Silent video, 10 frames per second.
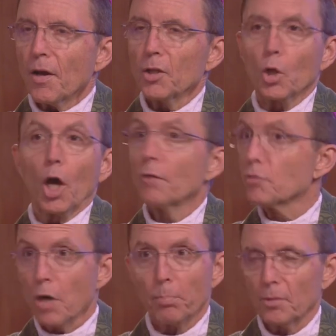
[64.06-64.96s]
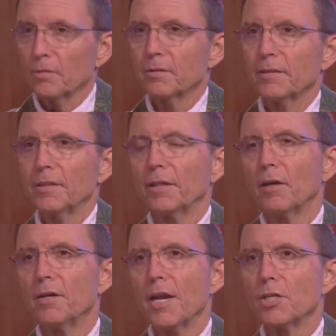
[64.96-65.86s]
a lot of trouble in
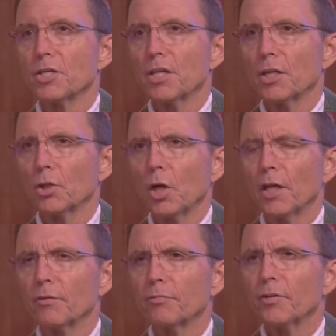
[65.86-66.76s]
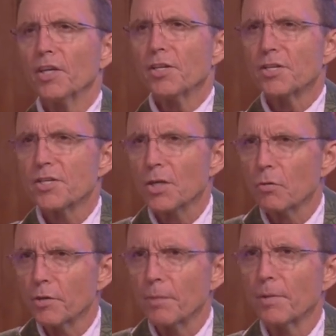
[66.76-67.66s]
our nation, a lot of
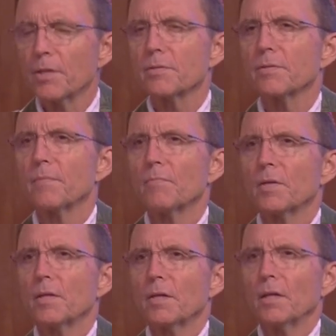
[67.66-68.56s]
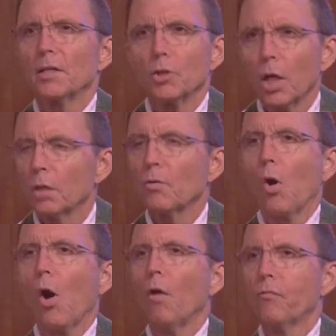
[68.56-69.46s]
disagreement, and a lot of
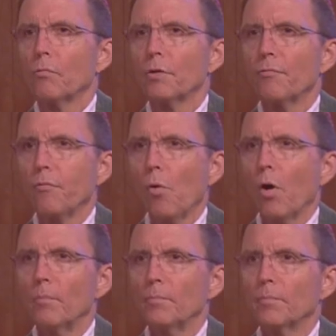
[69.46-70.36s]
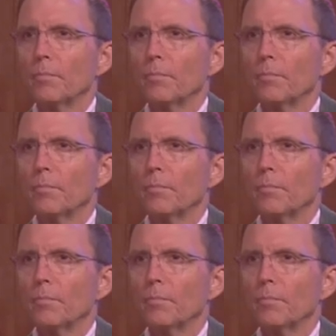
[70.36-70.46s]
call for reform.